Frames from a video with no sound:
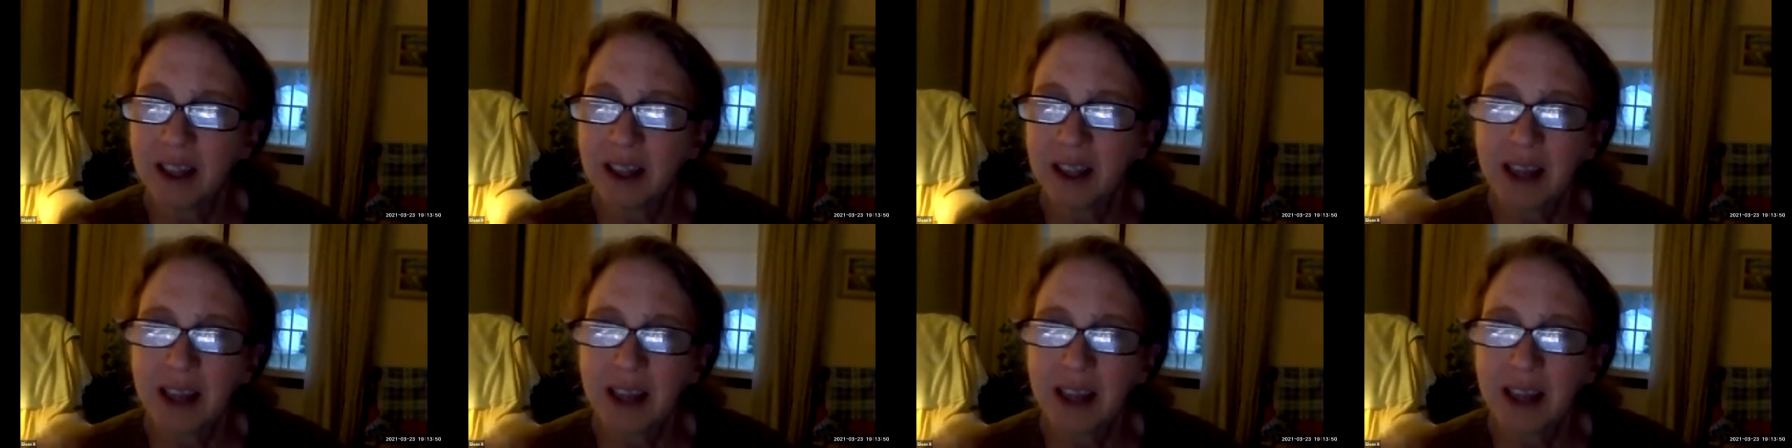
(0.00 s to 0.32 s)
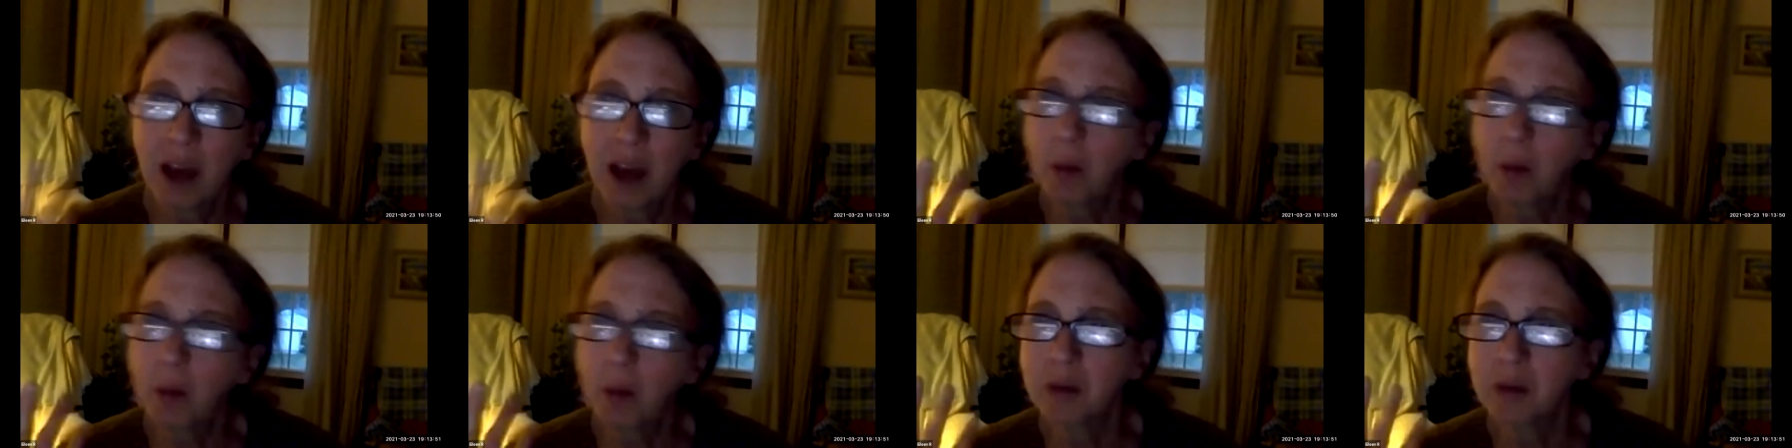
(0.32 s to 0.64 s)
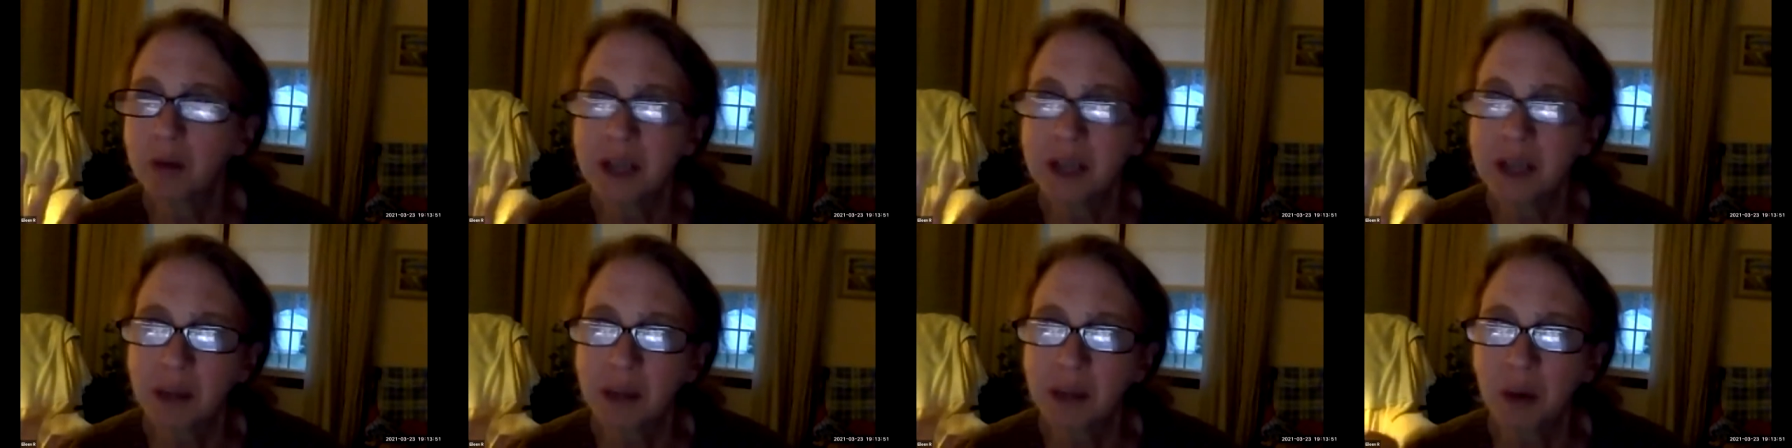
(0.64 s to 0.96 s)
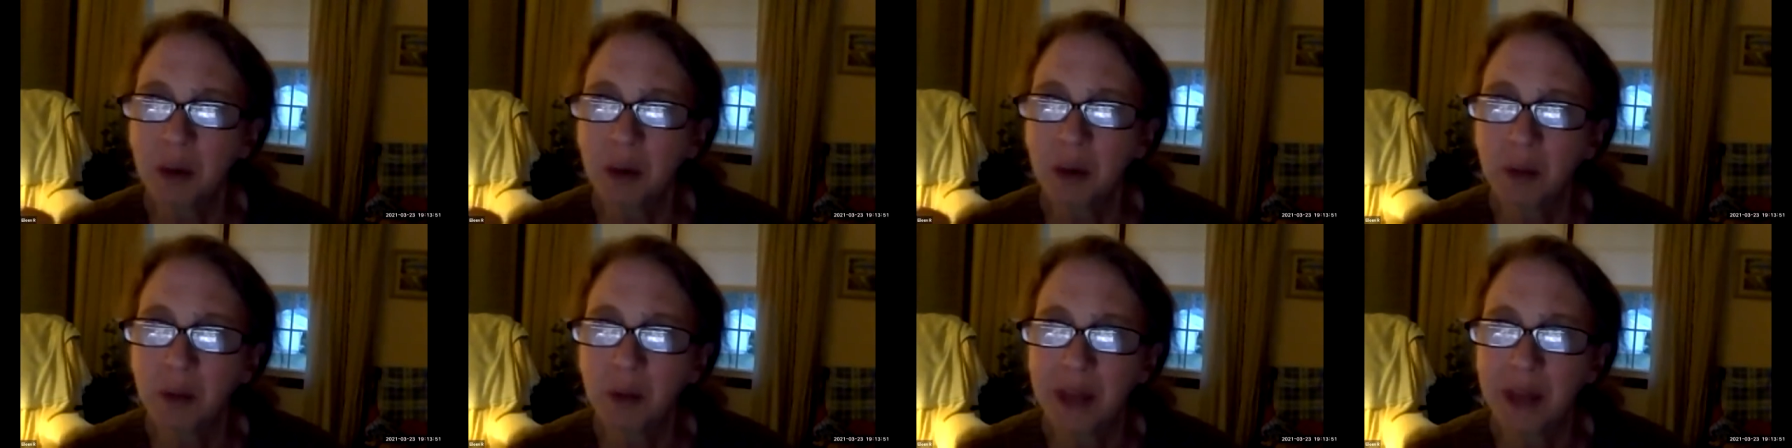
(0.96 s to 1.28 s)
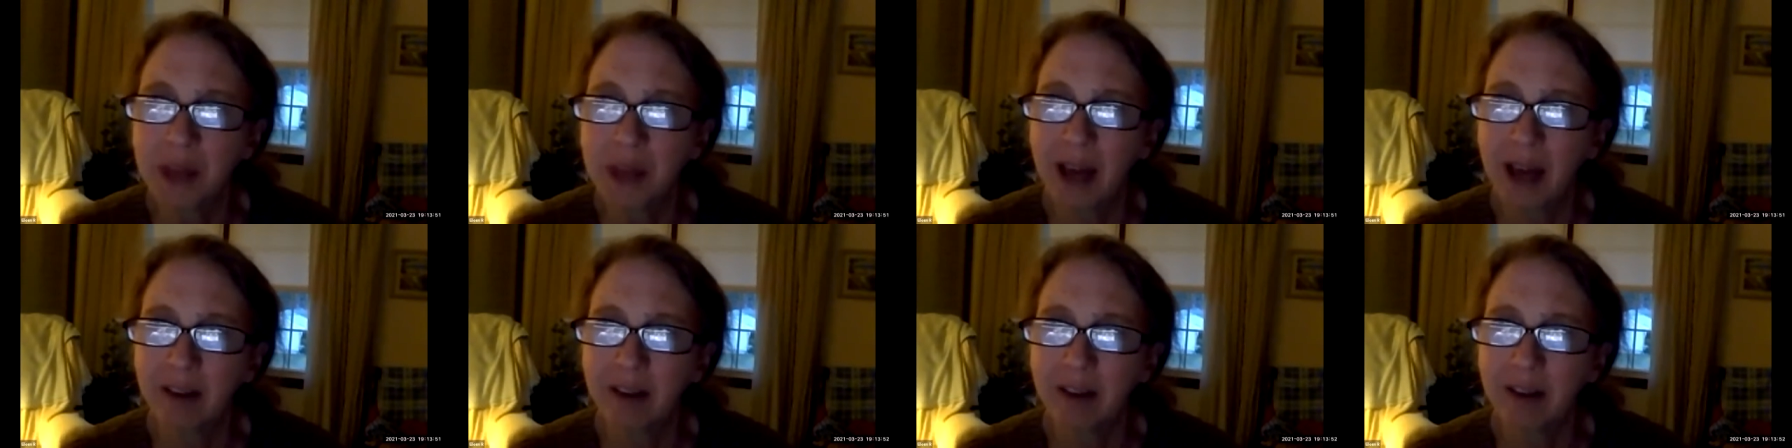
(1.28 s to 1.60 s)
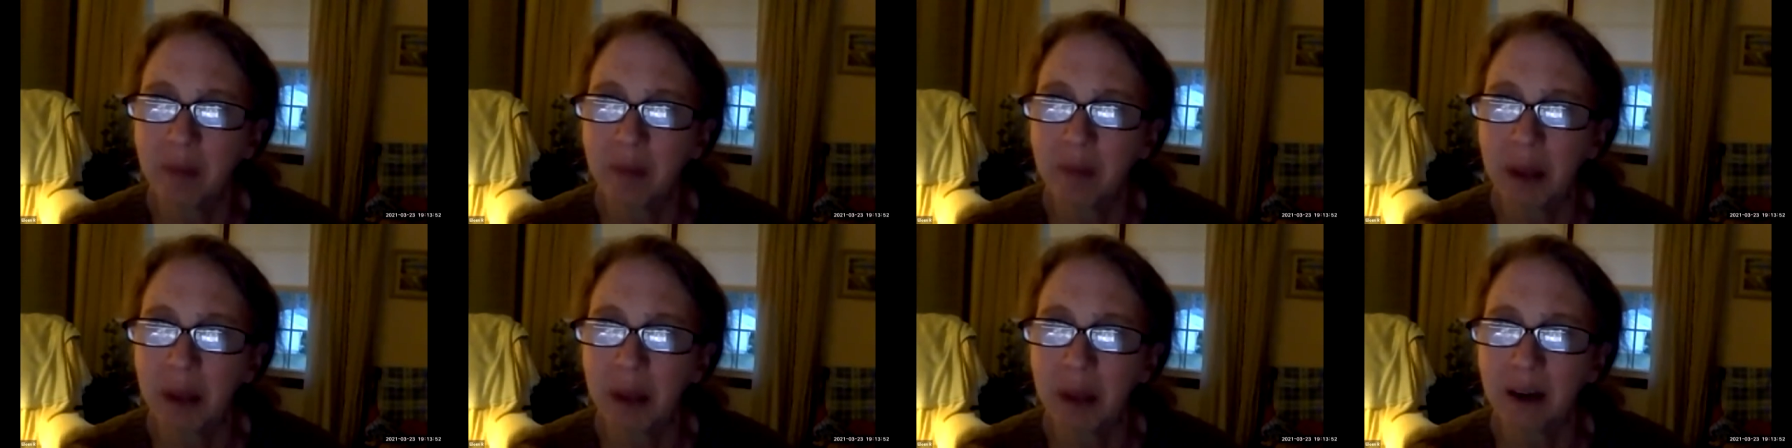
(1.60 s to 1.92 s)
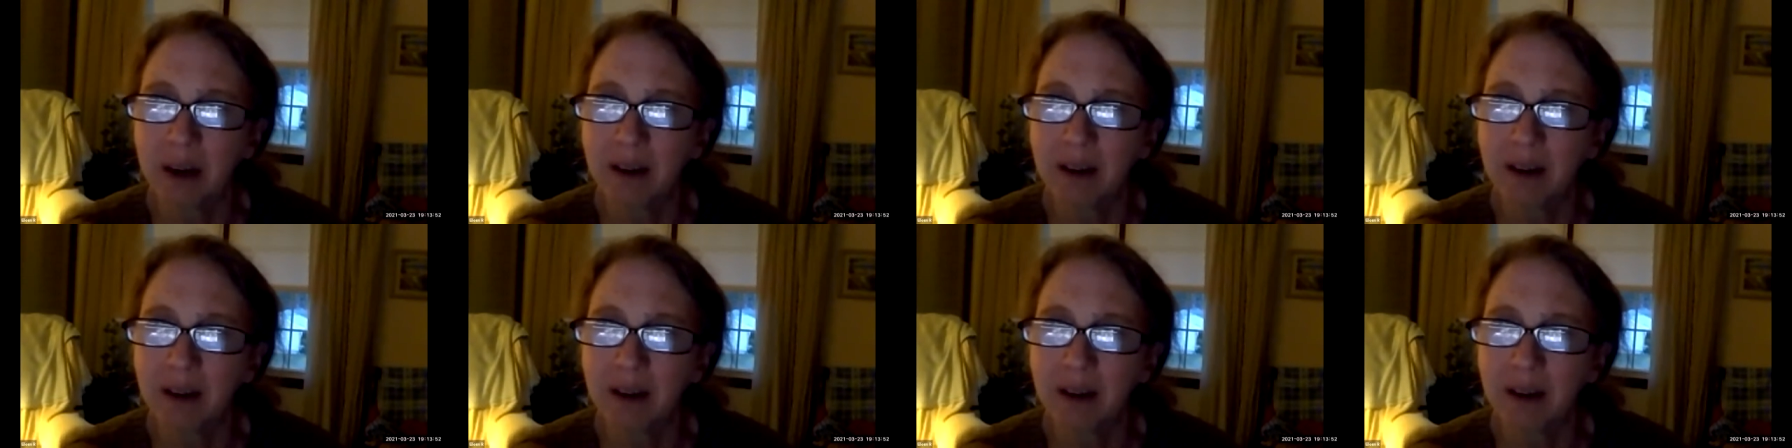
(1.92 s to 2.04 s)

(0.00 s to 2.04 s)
kelp or seaweed would that have been?